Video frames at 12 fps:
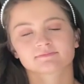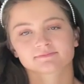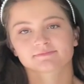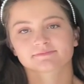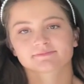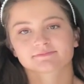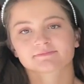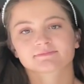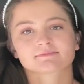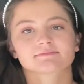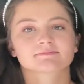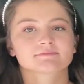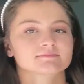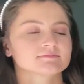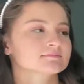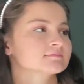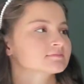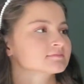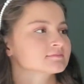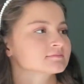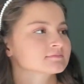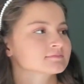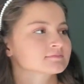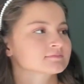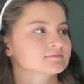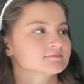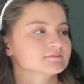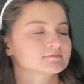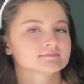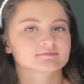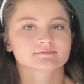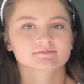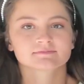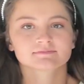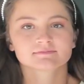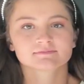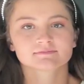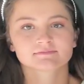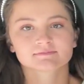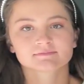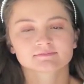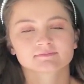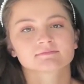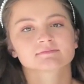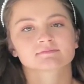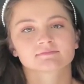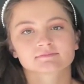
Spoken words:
No words are spoken by the person on screen.